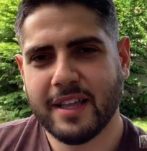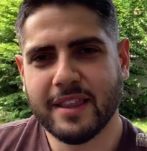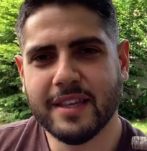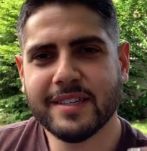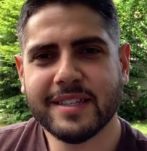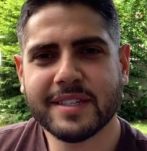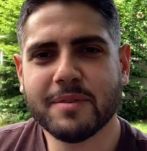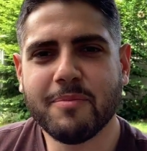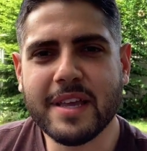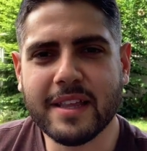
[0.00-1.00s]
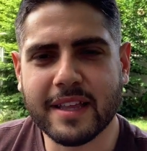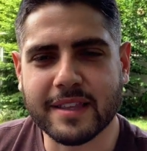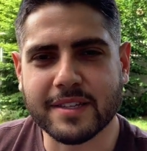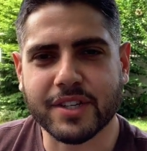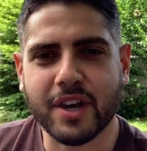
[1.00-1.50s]
This doesn't mean that the
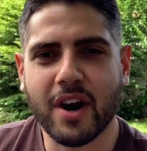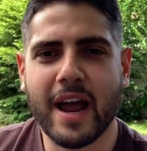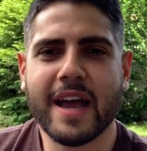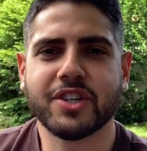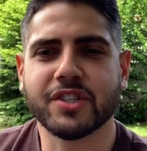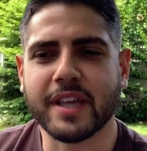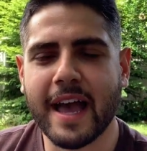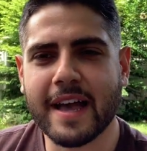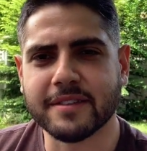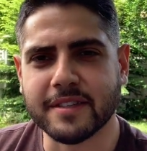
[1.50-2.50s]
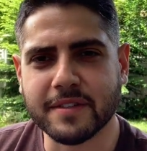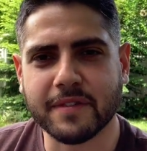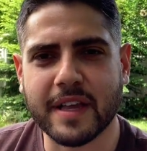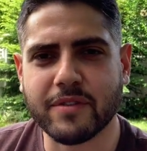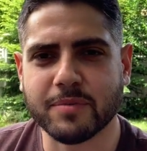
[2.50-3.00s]
cigar actually has these
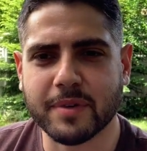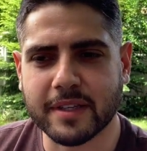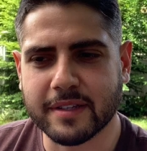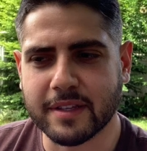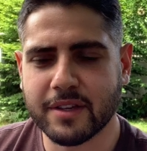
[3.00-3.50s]
flavors built in.